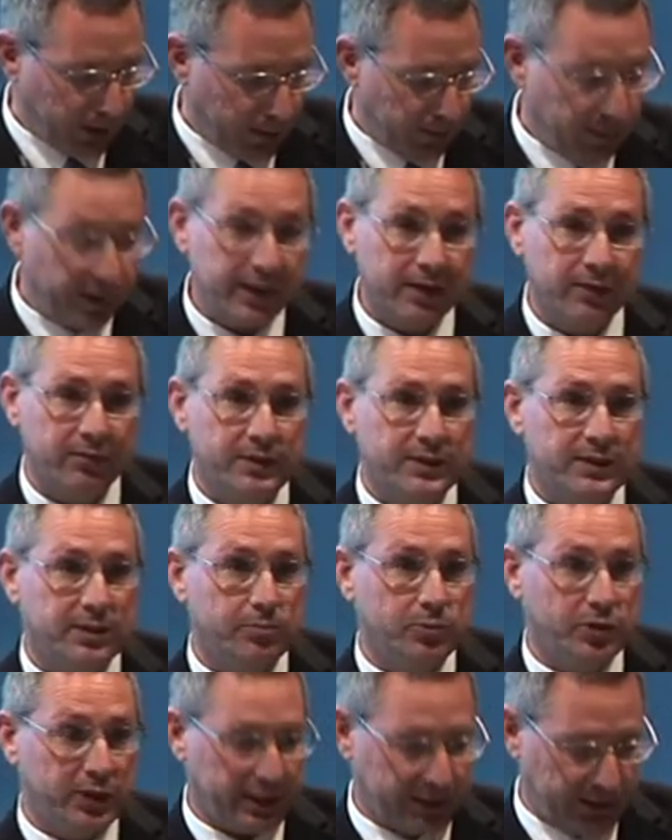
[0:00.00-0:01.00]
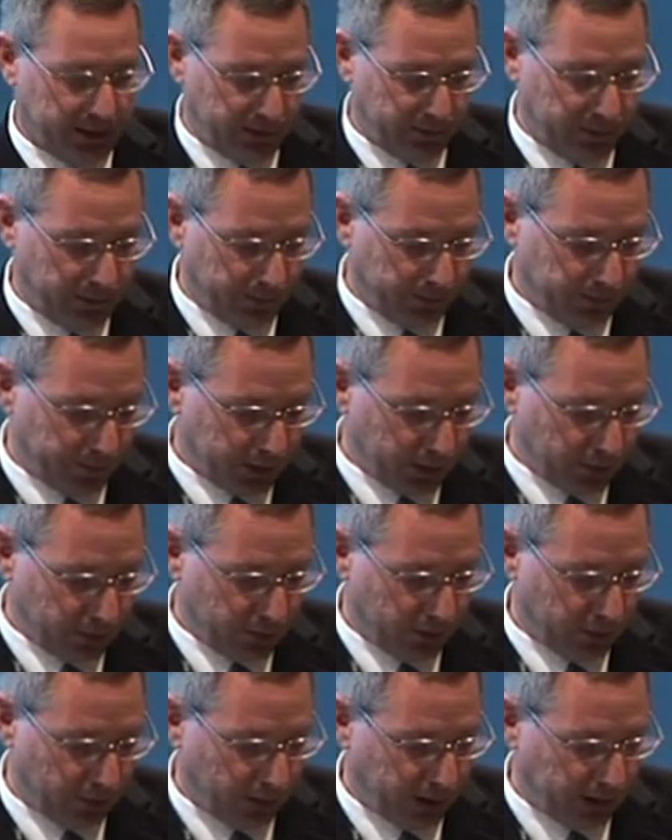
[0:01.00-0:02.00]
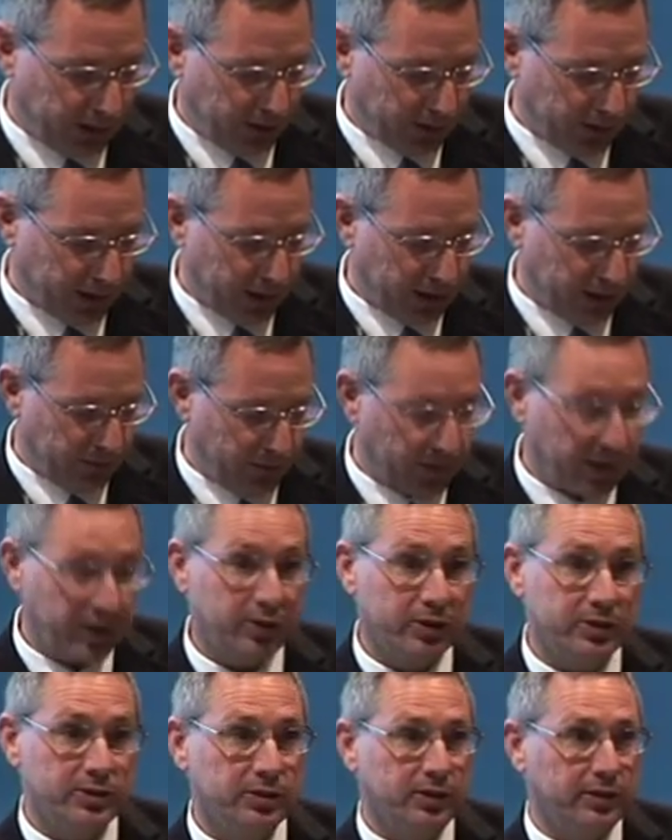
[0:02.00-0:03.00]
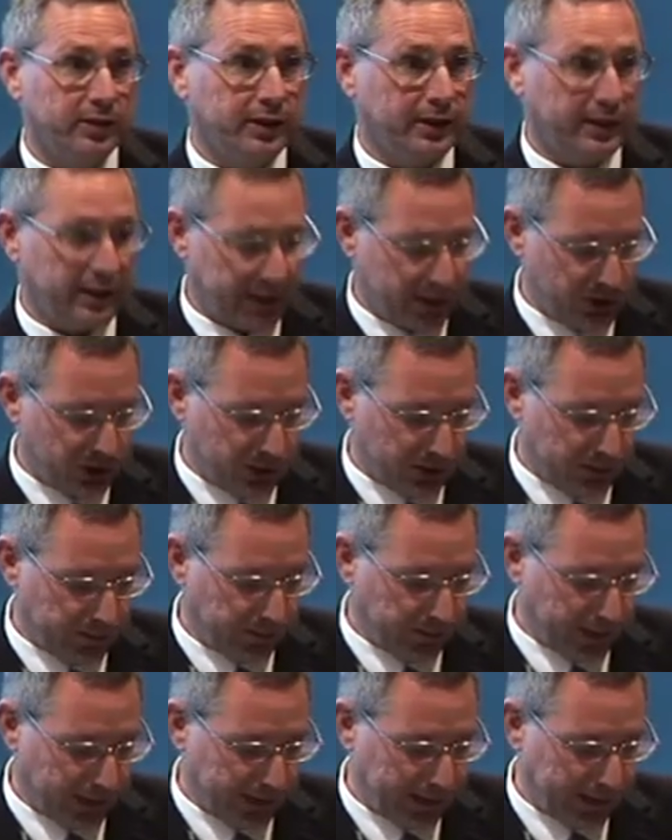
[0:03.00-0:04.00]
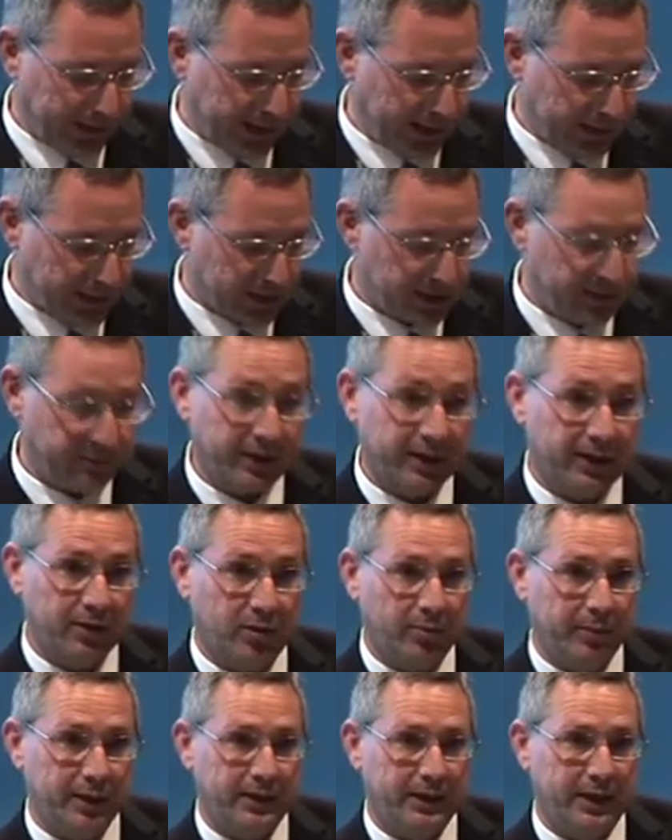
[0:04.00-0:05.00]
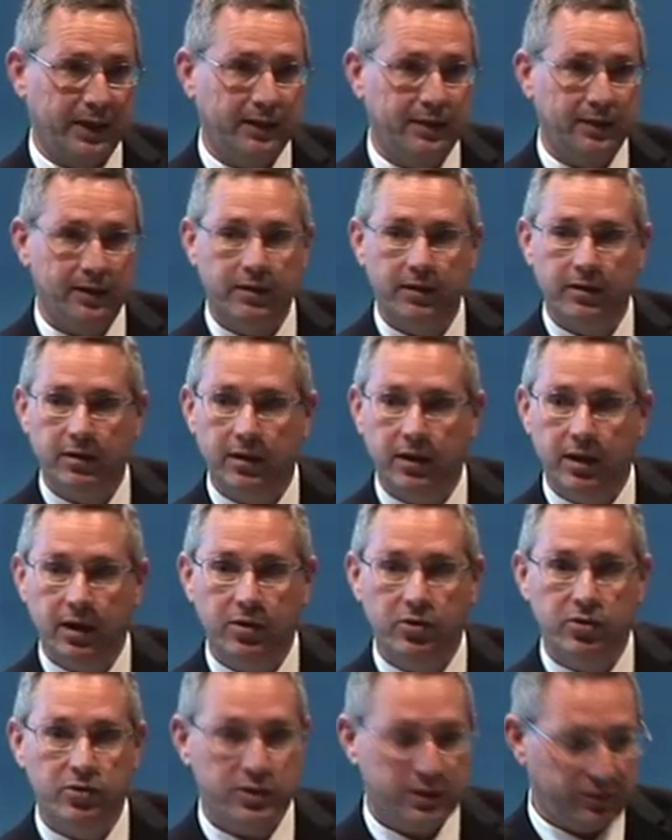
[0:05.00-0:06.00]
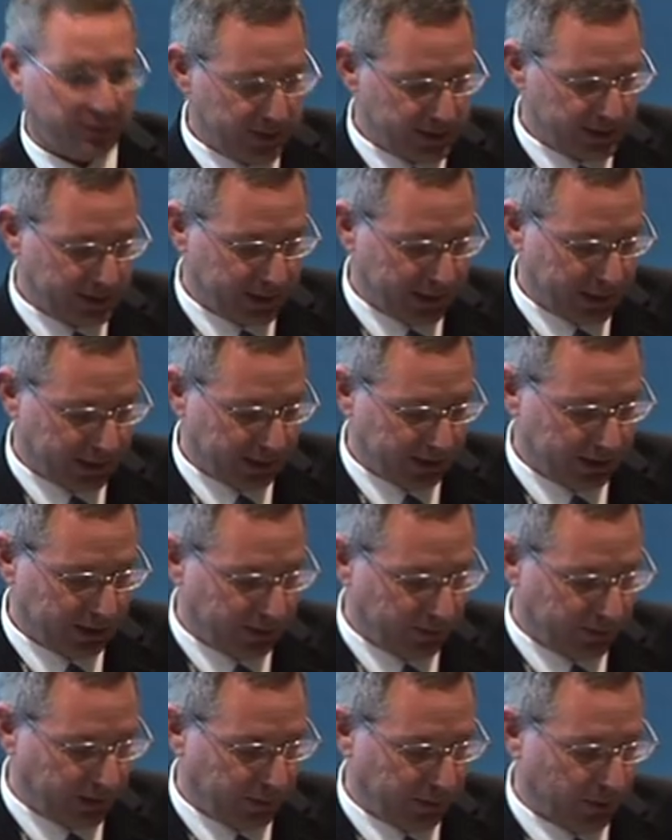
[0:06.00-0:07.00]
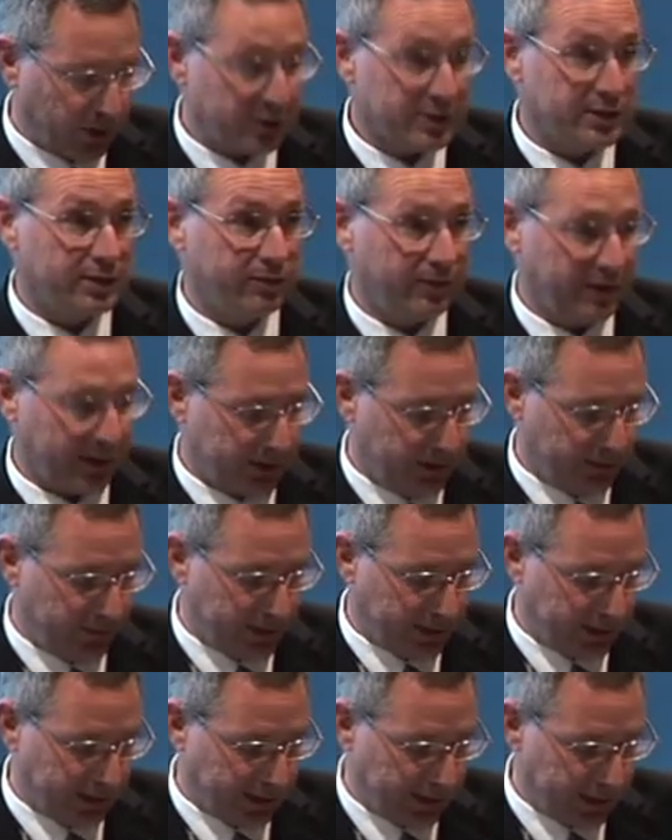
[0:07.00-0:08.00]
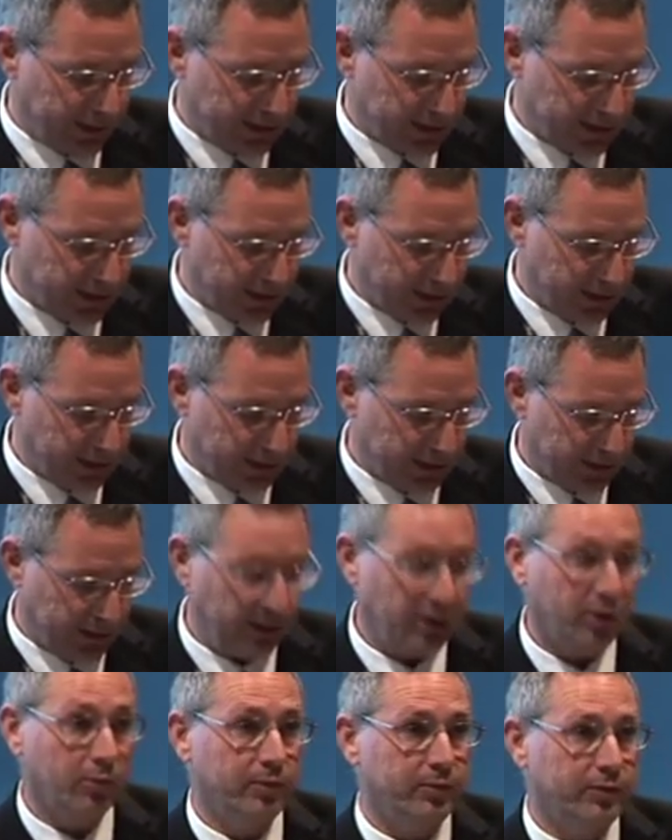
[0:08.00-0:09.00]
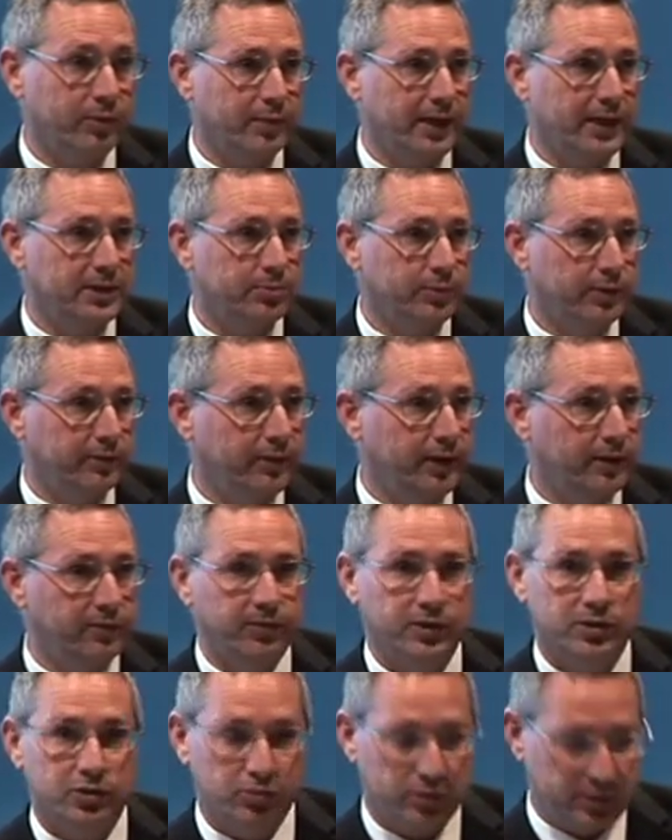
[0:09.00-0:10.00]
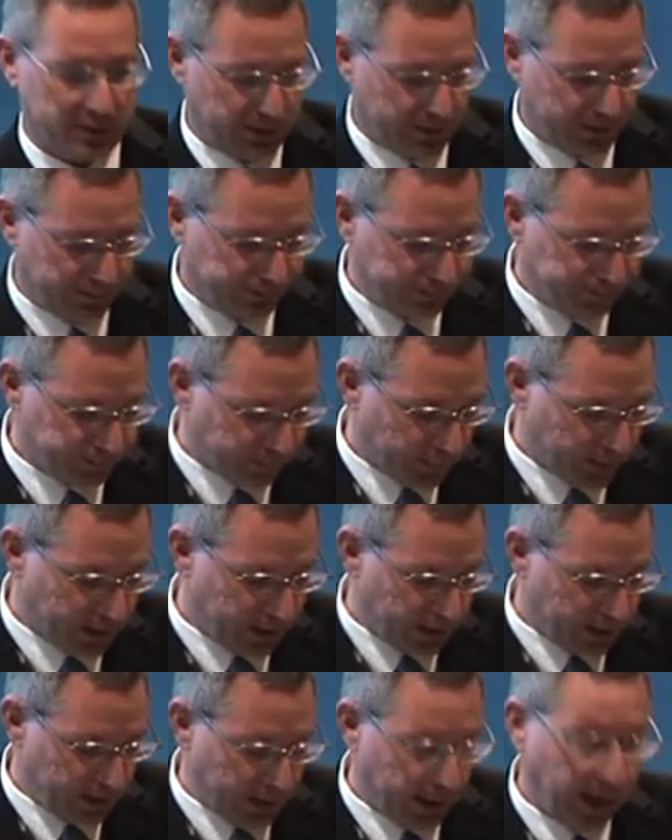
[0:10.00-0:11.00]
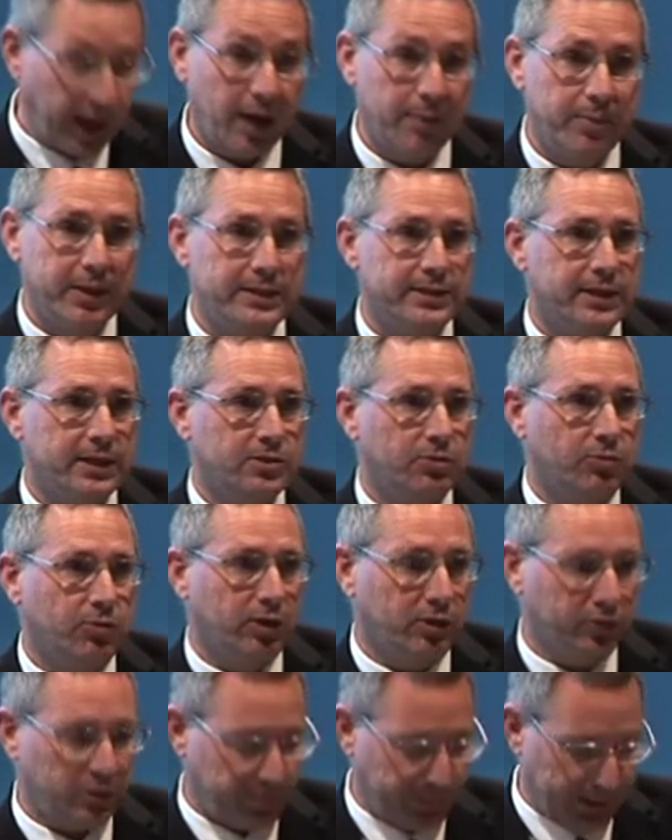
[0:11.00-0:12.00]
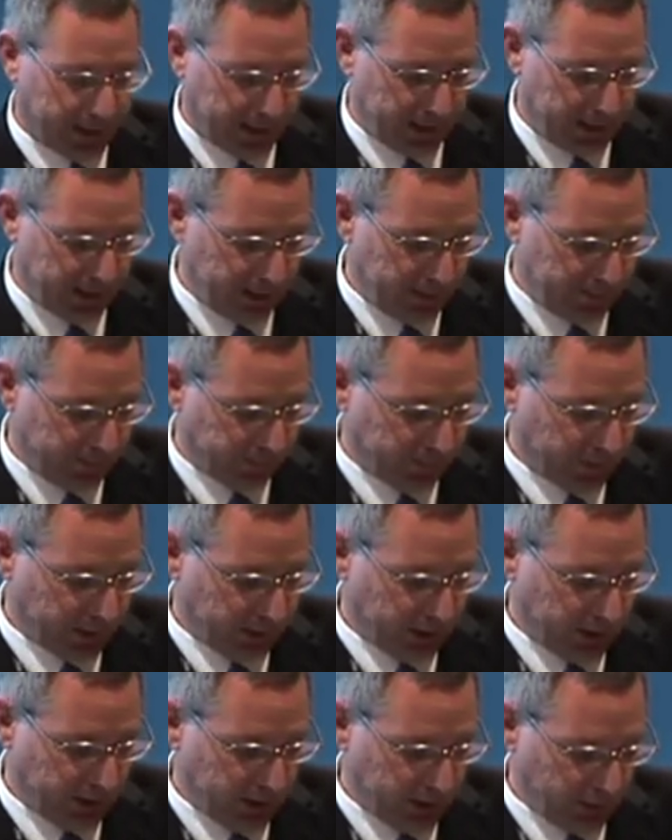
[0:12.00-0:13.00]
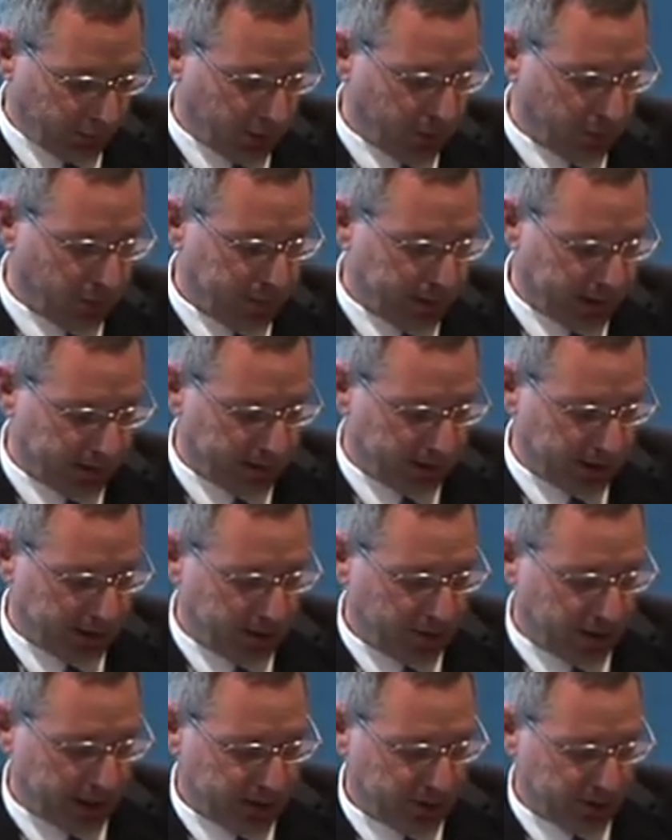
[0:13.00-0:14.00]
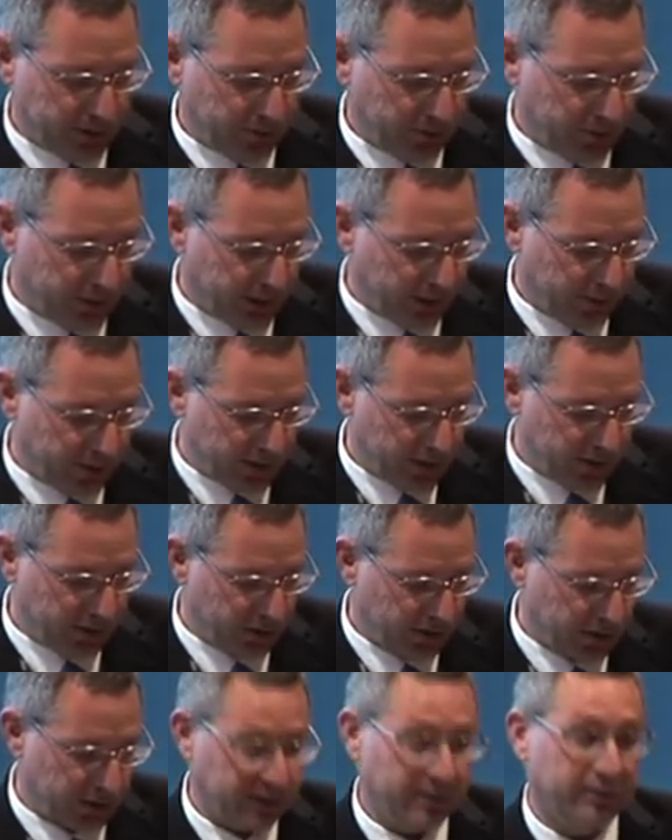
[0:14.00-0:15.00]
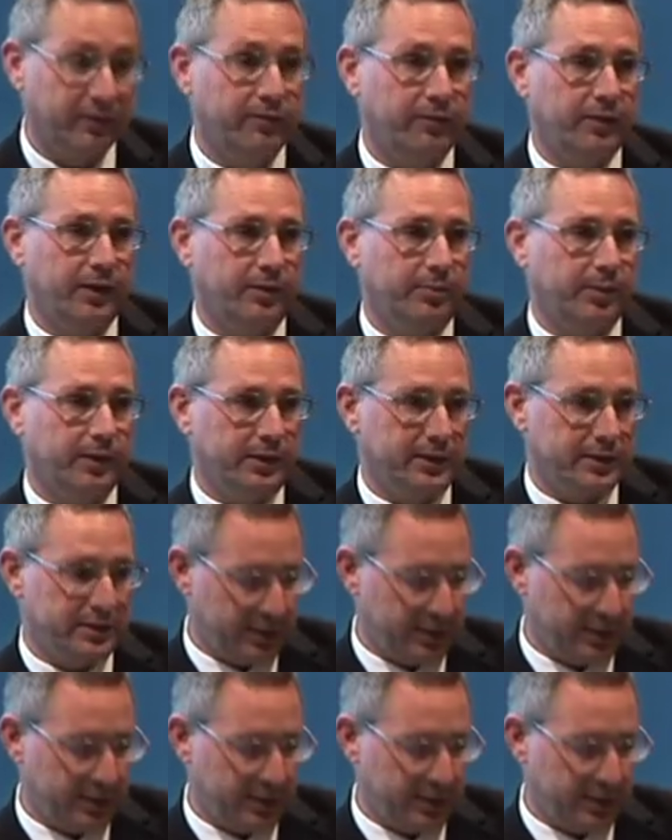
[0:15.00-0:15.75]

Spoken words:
Meeting this objective will require ongoing focus on the collection and analysis of economic data and using this data to develop cost-effective indicators to help with the management of our fisheries. ABARES has a role to play here, and we will be continuing our research into developing these